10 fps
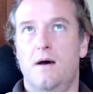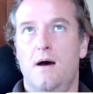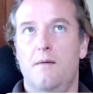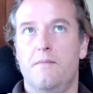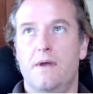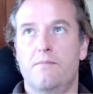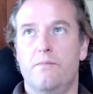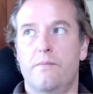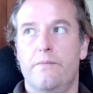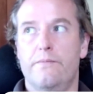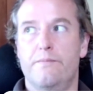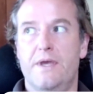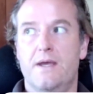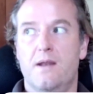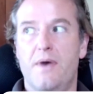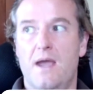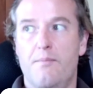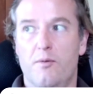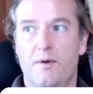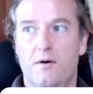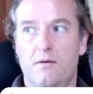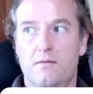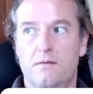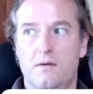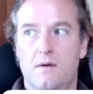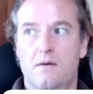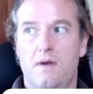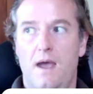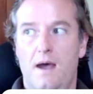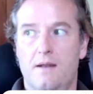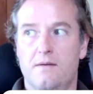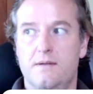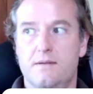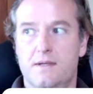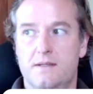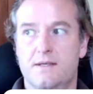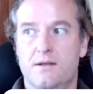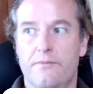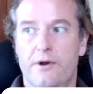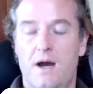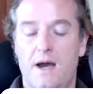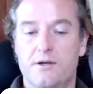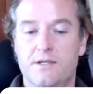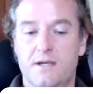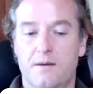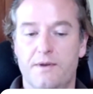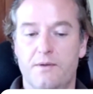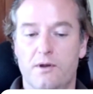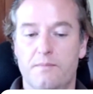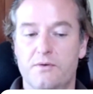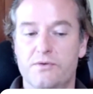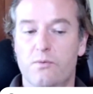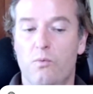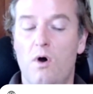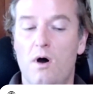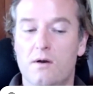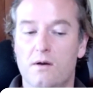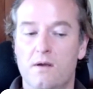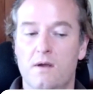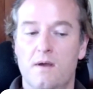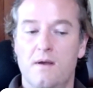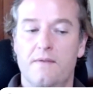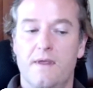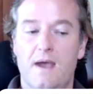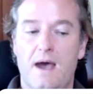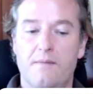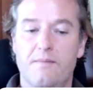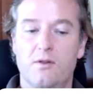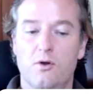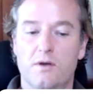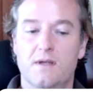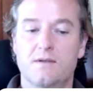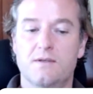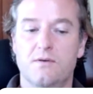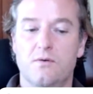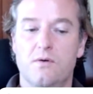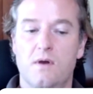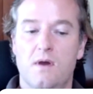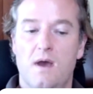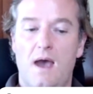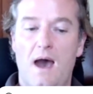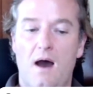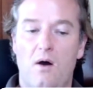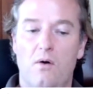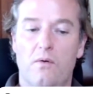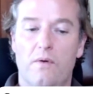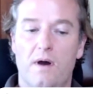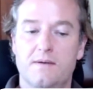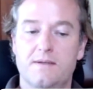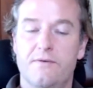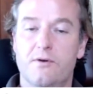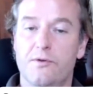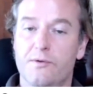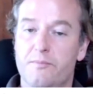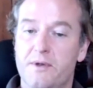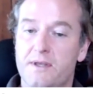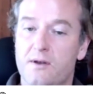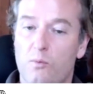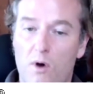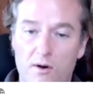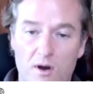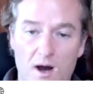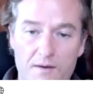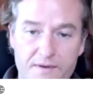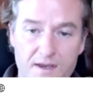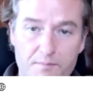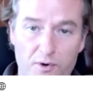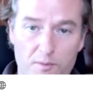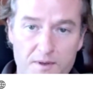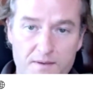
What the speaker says: it being at a paper mill and considering we're a hydrogen company, we're going to be using water. They had me look into how difficult it would be to get a water offtake permit.